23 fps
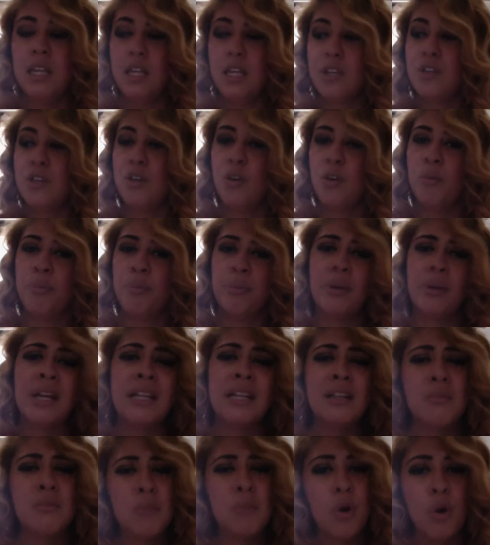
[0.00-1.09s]
you know, bring
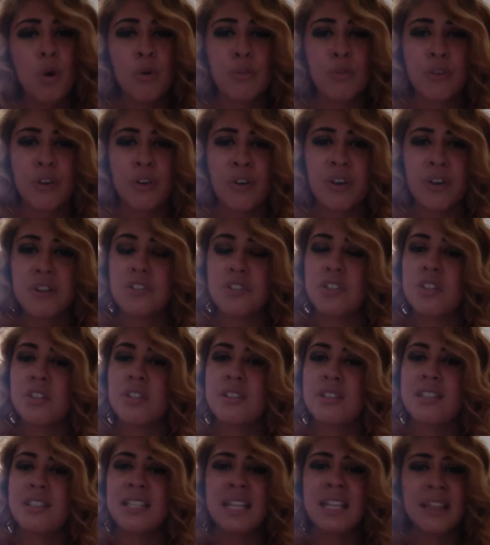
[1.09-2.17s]
them over and just
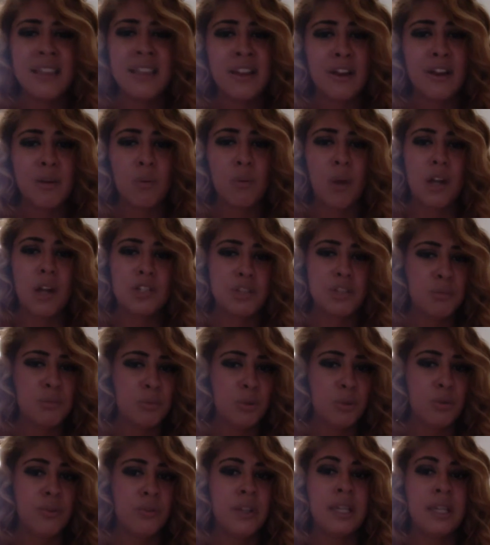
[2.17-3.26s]
sit there and watch a
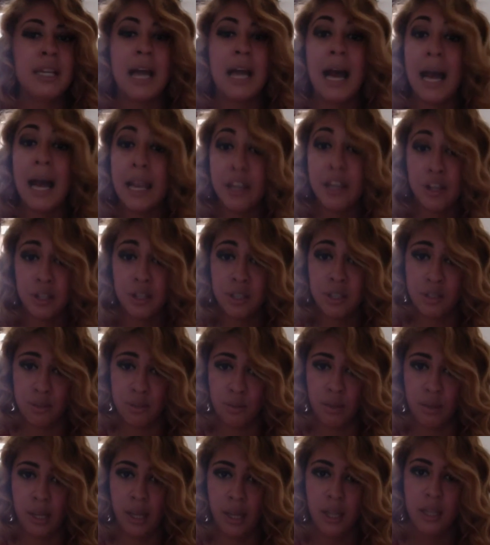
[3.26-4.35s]
movie, and I couldn't
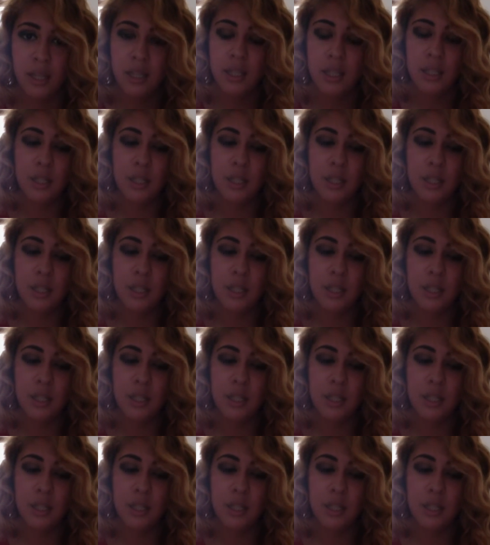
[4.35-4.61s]
do that.